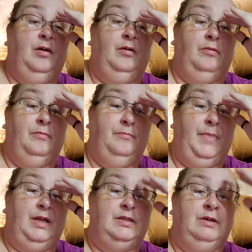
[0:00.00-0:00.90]

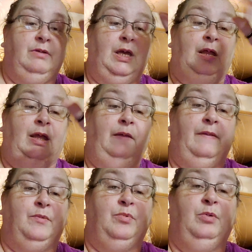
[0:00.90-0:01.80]
um, until I
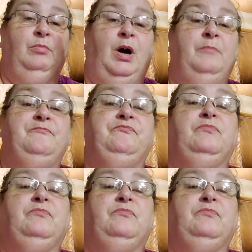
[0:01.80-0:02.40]
clean the room up.